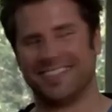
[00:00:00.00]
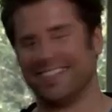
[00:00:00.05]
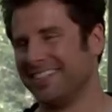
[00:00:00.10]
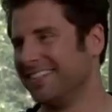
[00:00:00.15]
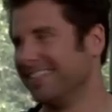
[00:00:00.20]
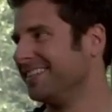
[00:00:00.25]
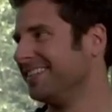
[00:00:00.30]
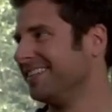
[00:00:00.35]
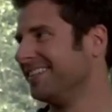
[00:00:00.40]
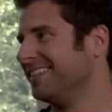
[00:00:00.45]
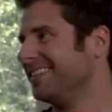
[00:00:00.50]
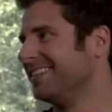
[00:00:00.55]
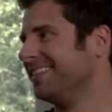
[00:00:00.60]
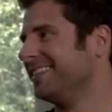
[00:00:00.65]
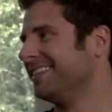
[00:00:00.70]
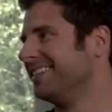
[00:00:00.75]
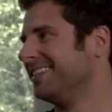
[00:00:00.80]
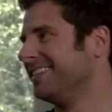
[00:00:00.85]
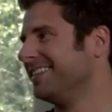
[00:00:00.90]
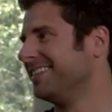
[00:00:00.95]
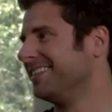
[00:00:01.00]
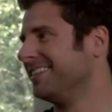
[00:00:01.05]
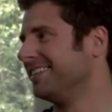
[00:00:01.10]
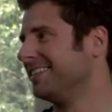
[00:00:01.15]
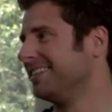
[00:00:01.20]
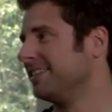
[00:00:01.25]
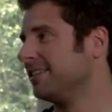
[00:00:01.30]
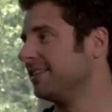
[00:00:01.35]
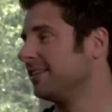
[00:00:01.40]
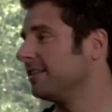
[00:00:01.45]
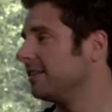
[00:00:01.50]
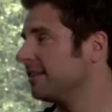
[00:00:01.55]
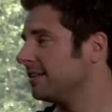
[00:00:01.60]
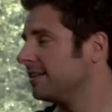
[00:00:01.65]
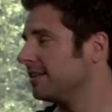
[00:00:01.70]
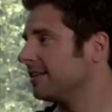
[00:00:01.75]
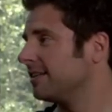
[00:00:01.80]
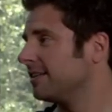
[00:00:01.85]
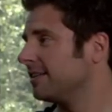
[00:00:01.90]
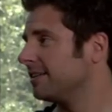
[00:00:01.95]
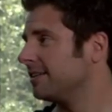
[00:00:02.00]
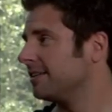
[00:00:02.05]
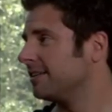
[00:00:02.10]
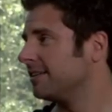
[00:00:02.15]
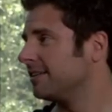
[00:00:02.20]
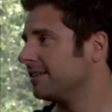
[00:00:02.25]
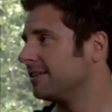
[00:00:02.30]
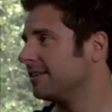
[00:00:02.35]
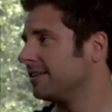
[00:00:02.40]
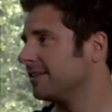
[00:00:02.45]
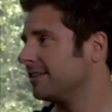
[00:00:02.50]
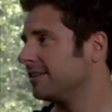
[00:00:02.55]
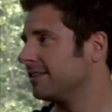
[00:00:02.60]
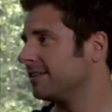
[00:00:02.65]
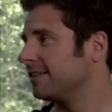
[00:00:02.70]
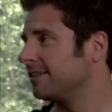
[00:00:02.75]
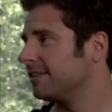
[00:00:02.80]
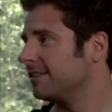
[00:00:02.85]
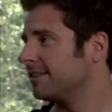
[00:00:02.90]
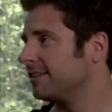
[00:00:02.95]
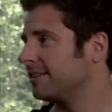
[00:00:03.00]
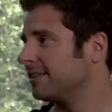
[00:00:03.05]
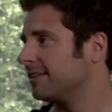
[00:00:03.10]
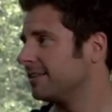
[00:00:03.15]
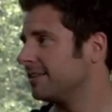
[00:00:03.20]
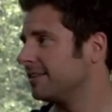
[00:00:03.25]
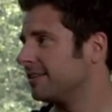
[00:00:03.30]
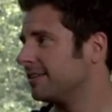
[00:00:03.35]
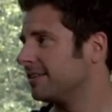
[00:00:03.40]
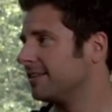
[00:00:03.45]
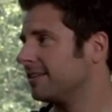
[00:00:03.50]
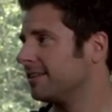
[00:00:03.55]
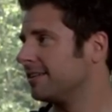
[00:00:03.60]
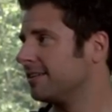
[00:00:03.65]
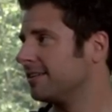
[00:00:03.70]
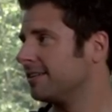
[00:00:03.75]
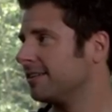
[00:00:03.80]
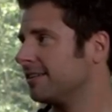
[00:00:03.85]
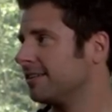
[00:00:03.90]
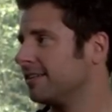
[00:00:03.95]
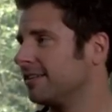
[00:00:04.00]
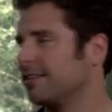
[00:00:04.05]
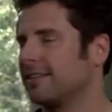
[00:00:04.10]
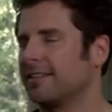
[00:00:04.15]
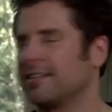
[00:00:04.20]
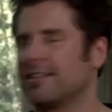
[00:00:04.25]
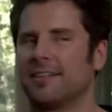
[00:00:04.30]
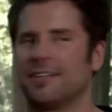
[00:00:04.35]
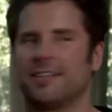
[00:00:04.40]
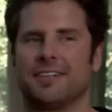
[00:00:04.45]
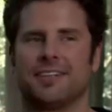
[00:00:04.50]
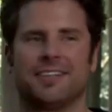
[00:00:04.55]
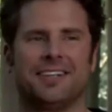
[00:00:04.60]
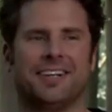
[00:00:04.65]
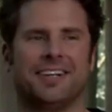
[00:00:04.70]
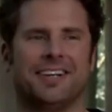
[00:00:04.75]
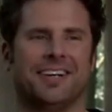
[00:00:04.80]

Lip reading: [no speech]